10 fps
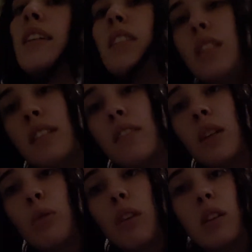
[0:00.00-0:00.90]
see
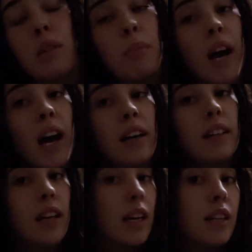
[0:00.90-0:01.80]
very well in the back,
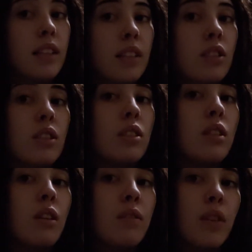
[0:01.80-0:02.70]
and this is the